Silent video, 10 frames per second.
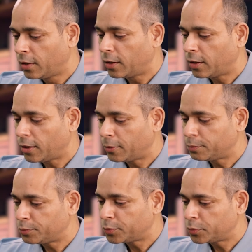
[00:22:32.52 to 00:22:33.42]

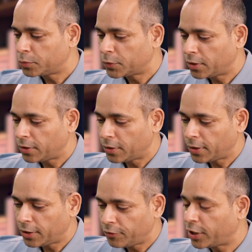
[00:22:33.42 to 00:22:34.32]

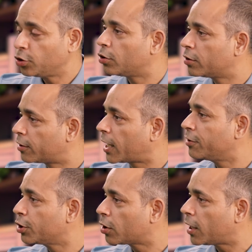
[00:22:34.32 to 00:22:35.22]
when you're
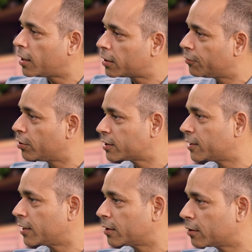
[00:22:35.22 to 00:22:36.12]
driving your car,
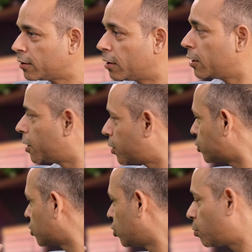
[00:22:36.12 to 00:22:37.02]
reversing. Earlier you
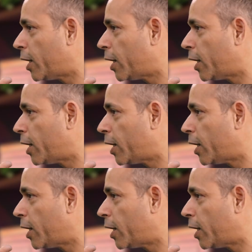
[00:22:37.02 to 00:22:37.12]
used to look